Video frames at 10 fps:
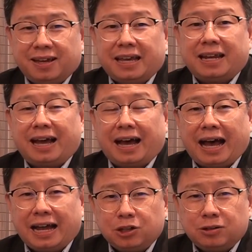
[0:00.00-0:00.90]
in
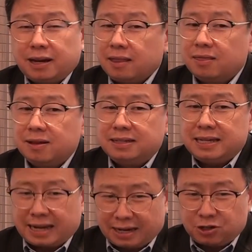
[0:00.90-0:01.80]
130
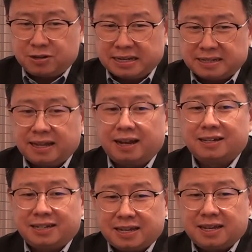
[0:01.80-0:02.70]
countries that are
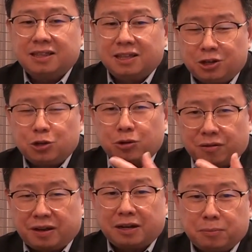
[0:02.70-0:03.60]
taking the Duke
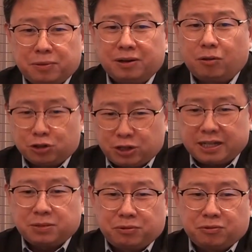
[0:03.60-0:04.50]
of Edinburgh or
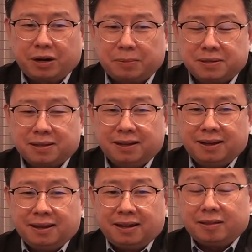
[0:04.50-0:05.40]
jazz programs.
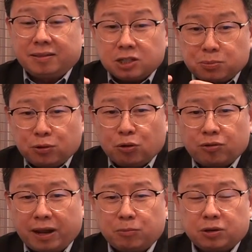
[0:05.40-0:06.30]
And this
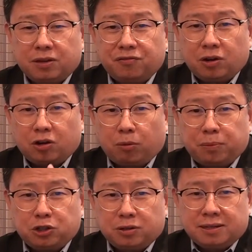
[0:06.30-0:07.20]
program will give you an
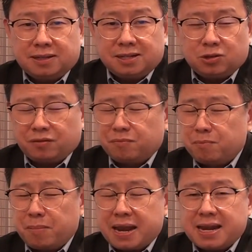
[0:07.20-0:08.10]
opportunity to have
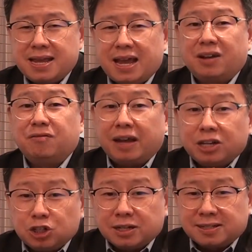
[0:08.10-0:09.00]
many
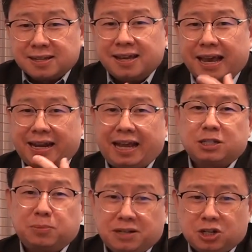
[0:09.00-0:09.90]
adventures and
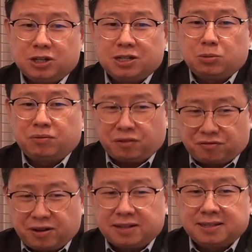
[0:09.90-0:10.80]
expeditions with your
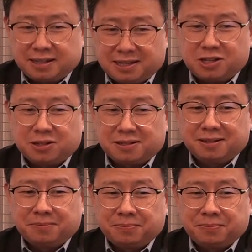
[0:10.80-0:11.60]
friends and teachers.